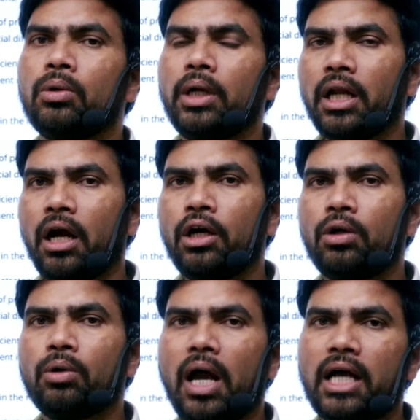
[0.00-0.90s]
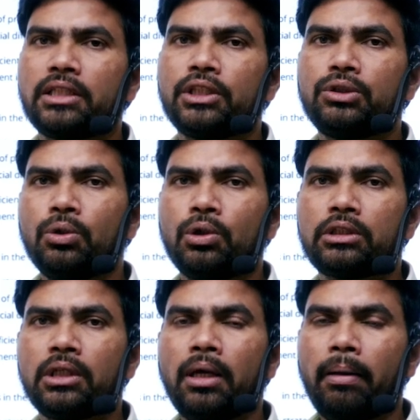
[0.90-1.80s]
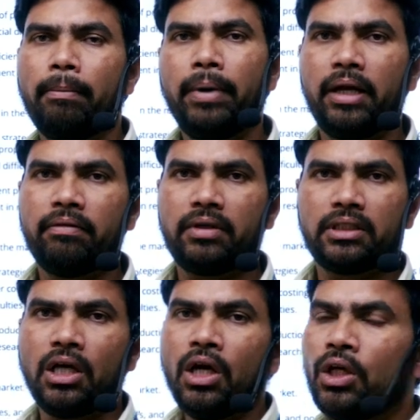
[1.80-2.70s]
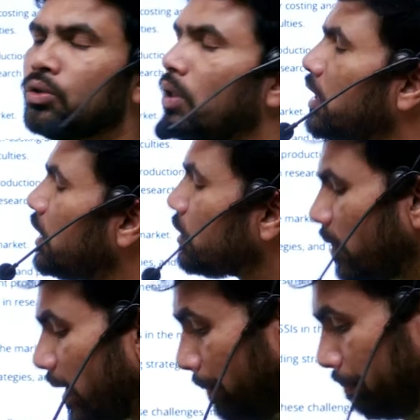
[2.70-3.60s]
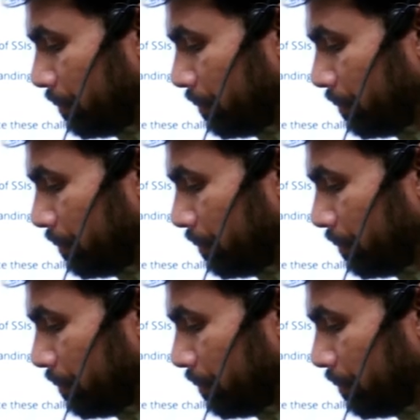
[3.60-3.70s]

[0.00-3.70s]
in order to access those benefits. So in this way,